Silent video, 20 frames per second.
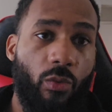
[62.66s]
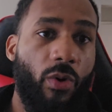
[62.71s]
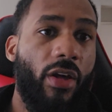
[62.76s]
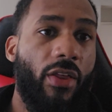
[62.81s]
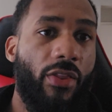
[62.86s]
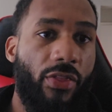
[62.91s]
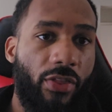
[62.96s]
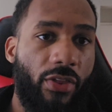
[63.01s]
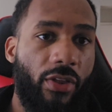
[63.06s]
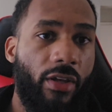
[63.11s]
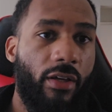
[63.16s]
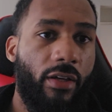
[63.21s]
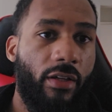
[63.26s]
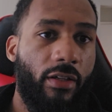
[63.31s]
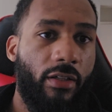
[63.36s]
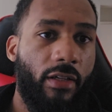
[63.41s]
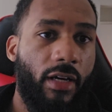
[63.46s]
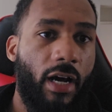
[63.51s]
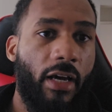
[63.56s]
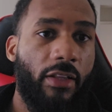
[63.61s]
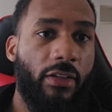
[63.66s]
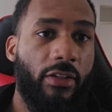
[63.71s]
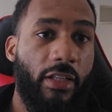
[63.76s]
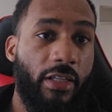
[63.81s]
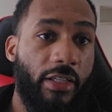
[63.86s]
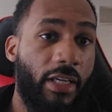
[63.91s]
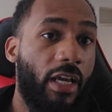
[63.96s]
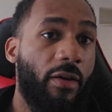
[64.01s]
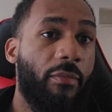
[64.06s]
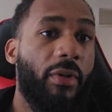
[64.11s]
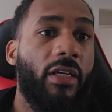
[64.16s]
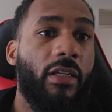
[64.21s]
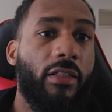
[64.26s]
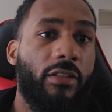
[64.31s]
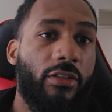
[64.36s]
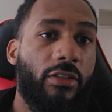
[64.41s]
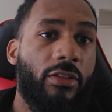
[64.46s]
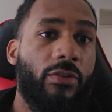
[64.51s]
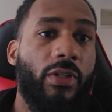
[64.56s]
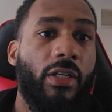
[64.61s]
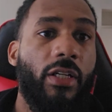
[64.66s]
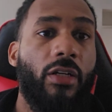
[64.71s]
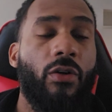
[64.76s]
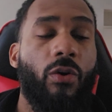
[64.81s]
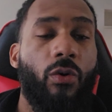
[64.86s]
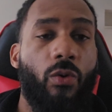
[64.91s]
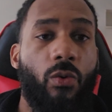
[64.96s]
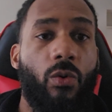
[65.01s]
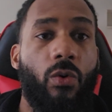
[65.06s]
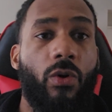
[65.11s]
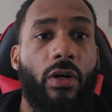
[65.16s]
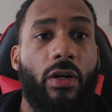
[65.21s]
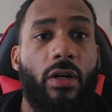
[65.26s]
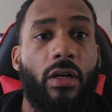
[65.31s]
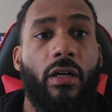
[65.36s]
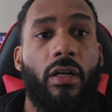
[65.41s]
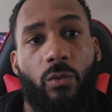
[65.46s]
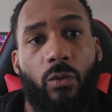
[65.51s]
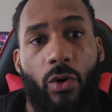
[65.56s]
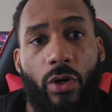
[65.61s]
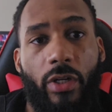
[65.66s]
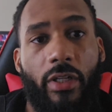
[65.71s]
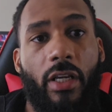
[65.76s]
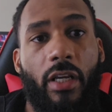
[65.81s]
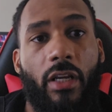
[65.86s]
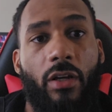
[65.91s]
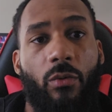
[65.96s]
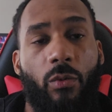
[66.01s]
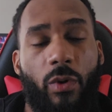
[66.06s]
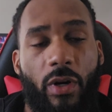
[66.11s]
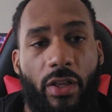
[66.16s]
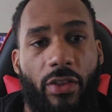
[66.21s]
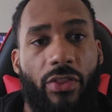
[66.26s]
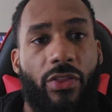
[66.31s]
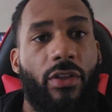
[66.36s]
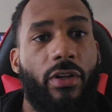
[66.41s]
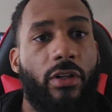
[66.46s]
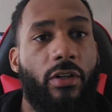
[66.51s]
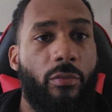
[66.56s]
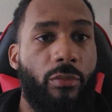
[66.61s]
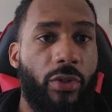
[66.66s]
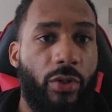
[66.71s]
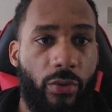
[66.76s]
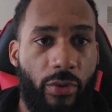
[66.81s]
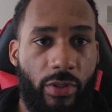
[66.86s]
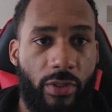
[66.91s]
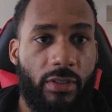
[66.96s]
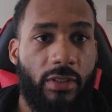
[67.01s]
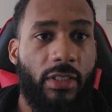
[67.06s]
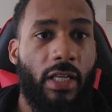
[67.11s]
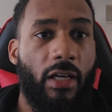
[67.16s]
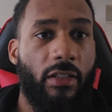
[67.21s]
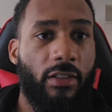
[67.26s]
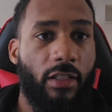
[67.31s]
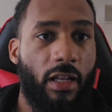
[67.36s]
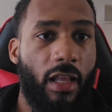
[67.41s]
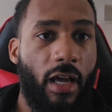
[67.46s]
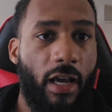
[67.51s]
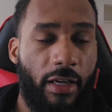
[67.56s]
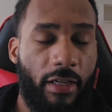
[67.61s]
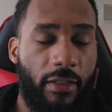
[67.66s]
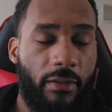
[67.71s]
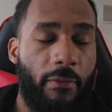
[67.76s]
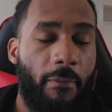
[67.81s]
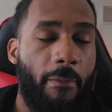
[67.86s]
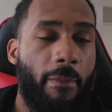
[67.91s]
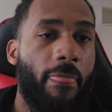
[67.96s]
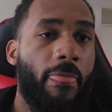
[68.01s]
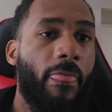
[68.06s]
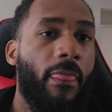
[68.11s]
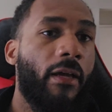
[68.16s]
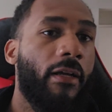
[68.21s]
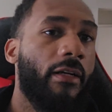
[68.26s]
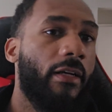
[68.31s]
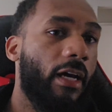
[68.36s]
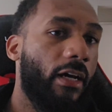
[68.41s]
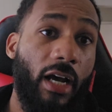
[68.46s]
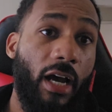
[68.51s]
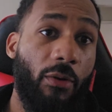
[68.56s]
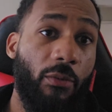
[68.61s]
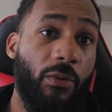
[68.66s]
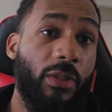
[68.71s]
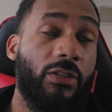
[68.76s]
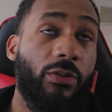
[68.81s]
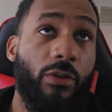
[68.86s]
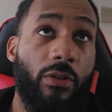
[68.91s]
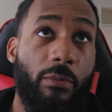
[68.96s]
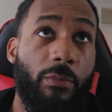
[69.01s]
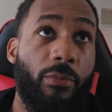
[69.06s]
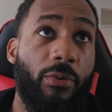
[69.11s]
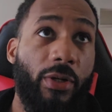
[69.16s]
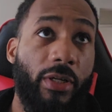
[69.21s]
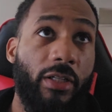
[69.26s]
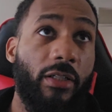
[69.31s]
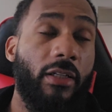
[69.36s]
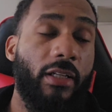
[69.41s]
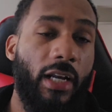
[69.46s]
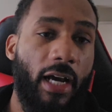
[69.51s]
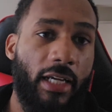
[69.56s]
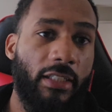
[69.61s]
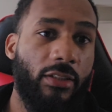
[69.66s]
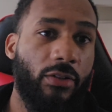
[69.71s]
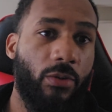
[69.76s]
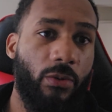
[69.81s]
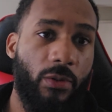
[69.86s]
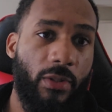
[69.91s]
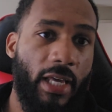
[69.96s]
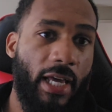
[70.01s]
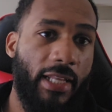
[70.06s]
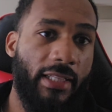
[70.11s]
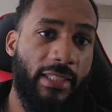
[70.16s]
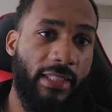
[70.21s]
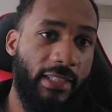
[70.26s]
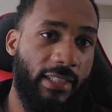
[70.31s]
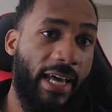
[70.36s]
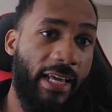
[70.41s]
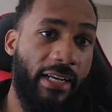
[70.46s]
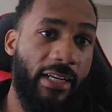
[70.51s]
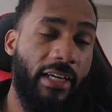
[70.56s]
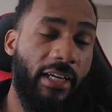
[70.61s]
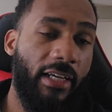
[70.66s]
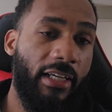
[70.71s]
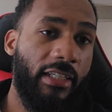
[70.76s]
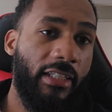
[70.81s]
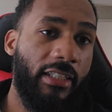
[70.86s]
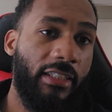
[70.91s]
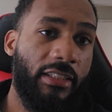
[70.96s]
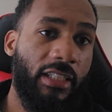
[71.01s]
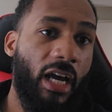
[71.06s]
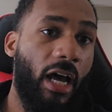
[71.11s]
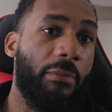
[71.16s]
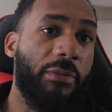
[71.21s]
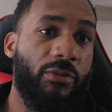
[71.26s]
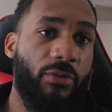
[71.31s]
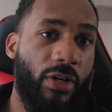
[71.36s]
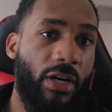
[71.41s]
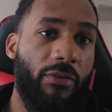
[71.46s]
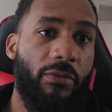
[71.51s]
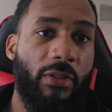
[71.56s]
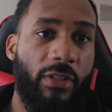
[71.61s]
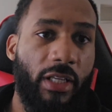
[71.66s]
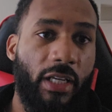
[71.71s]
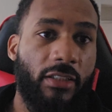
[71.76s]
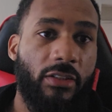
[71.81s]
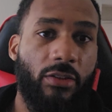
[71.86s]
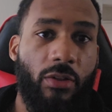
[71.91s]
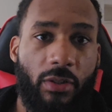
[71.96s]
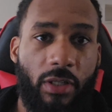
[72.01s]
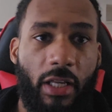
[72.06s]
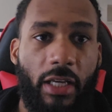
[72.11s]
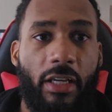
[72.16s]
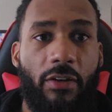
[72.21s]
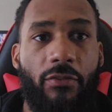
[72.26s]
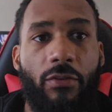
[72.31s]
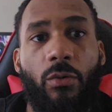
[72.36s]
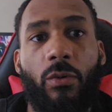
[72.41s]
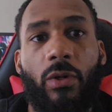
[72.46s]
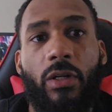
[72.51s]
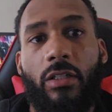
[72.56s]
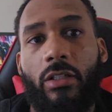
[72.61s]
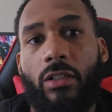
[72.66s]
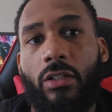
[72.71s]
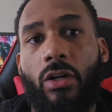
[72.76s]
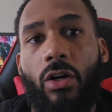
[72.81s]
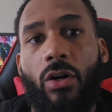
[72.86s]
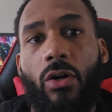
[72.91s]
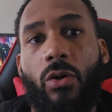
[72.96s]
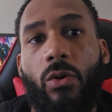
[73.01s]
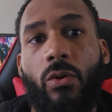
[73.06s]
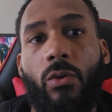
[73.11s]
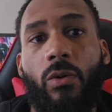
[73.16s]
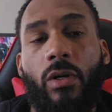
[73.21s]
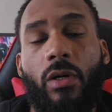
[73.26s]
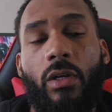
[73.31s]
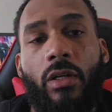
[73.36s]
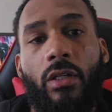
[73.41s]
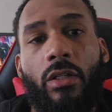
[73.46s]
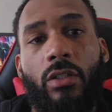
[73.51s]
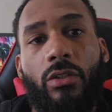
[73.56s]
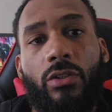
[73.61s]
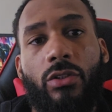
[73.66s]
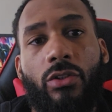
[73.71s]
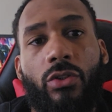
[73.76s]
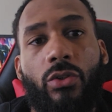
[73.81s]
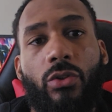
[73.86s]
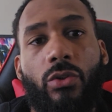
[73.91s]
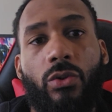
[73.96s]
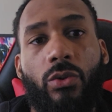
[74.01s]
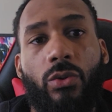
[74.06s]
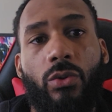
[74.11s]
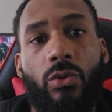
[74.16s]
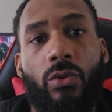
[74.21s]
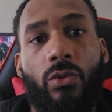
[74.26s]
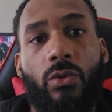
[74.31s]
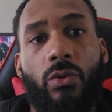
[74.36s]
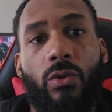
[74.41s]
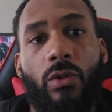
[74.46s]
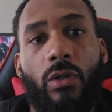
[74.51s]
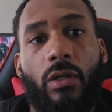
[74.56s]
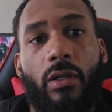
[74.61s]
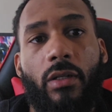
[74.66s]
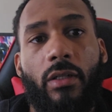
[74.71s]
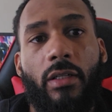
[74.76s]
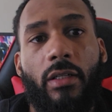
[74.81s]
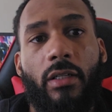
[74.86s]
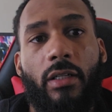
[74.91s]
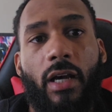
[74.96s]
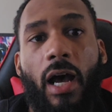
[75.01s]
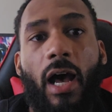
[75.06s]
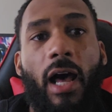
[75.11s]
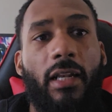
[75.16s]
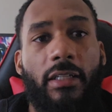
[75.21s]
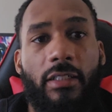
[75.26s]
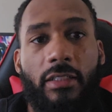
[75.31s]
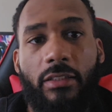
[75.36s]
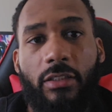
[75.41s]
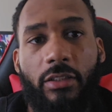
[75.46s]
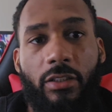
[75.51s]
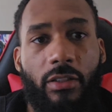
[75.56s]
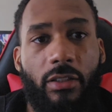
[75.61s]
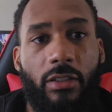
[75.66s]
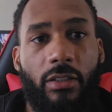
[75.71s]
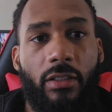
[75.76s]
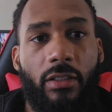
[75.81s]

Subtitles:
with either the gaming industry or working with computers down the line. Now, I went to a pretty good high school that had shops for everything. So like if you wanted to go to college